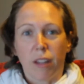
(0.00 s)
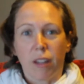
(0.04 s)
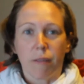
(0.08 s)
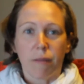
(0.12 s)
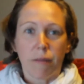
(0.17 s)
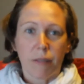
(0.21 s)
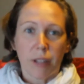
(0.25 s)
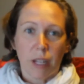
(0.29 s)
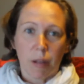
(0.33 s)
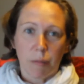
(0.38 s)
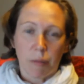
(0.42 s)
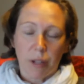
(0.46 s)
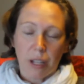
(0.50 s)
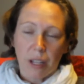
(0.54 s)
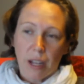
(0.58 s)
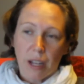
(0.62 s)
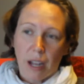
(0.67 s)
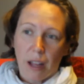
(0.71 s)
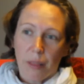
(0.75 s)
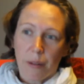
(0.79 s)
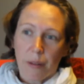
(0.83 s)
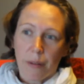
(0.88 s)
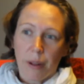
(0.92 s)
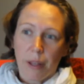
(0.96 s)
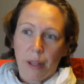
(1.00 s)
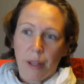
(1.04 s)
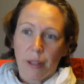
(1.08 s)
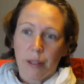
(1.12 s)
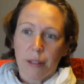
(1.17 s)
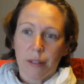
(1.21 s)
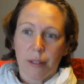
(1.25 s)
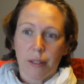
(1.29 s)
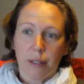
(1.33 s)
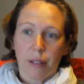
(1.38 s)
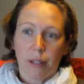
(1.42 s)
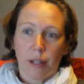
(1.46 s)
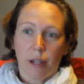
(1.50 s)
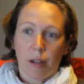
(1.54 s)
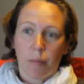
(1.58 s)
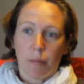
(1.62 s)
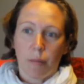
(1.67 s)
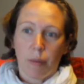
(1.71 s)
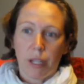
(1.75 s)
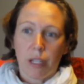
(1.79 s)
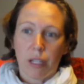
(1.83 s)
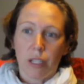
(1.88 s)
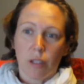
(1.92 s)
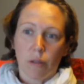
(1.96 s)
of family gatherings,
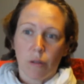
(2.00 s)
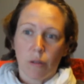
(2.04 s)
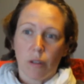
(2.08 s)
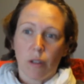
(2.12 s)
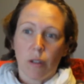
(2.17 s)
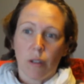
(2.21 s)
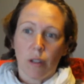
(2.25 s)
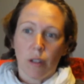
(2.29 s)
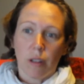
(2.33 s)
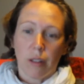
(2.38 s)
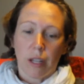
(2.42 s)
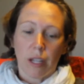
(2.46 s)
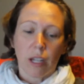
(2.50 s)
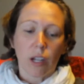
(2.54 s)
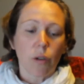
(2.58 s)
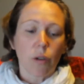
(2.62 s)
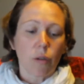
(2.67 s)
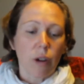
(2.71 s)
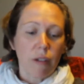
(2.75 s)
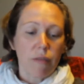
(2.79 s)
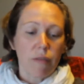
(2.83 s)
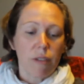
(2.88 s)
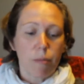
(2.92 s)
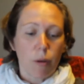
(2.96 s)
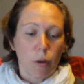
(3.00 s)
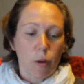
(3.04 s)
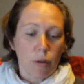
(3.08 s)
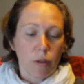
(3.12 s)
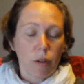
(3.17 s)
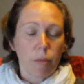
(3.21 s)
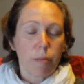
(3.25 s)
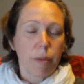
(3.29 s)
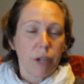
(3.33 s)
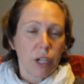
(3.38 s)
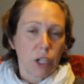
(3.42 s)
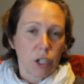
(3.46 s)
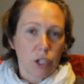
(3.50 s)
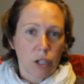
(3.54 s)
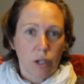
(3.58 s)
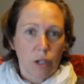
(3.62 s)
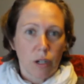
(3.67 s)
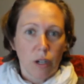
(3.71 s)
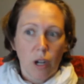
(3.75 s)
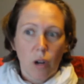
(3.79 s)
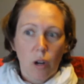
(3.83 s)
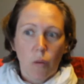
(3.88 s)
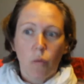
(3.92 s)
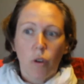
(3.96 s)
because like a gravy boat or a
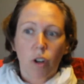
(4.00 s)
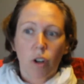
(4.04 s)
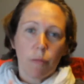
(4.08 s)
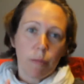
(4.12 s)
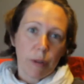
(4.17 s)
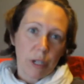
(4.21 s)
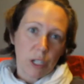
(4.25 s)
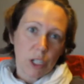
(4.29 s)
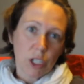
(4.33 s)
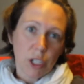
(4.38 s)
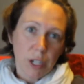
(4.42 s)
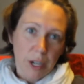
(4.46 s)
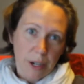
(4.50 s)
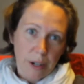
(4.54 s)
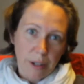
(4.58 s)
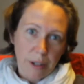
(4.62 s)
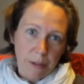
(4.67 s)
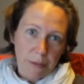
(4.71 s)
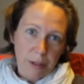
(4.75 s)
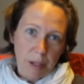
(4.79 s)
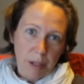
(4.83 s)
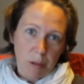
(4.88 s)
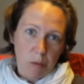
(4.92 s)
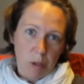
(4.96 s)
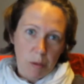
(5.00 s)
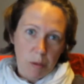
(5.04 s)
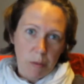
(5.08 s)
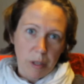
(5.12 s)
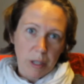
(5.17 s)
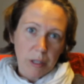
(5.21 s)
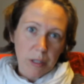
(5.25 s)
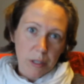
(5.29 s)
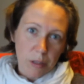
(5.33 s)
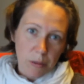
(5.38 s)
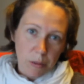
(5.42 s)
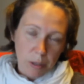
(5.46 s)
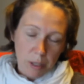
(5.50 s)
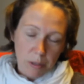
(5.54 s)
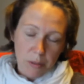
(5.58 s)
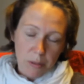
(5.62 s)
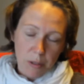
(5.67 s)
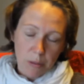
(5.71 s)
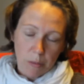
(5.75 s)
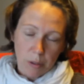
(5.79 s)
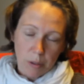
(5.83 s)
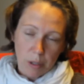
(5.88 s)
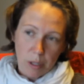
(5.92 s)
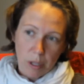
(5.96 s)
pitcher would have been shared at family meals. So it gives
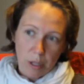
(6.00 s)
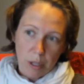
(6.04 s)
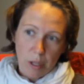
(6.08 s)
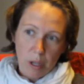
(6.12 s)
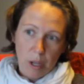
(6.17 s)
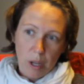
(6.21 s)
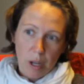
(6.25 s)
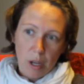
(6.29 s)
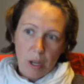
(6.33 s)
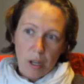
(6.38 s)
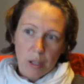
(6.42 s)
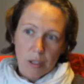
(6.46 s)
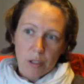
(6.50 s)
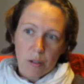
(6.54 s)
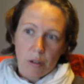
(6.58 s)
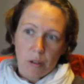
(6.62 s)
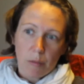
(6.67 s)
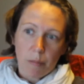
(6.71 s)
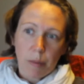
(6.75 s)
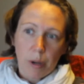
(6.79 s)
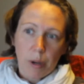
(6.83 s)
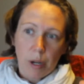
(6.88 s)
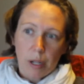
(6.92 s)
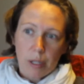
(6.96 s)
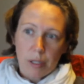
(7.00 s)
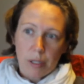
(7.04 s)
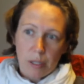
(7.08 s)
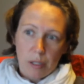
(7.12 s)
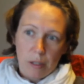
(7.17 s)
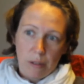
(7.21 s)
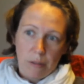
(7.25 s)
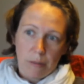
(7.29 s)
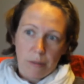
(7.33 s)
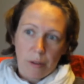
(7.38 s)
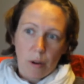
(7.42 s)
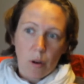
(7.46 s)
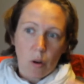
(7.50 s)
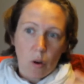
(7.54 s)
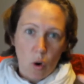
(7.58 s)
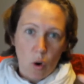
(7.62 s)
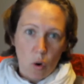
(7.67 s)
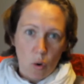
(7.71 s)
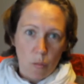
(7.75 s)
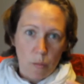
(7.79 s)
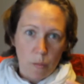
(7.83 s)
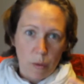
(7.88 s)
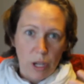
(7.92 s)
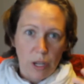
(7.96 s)
a really sort of positive,
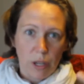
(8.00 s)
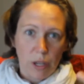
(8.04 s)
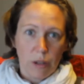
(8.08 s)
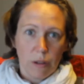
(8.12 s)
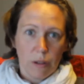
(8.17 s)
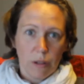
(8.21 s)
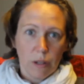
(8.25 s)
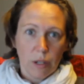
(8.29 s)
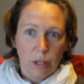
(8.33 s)
homey,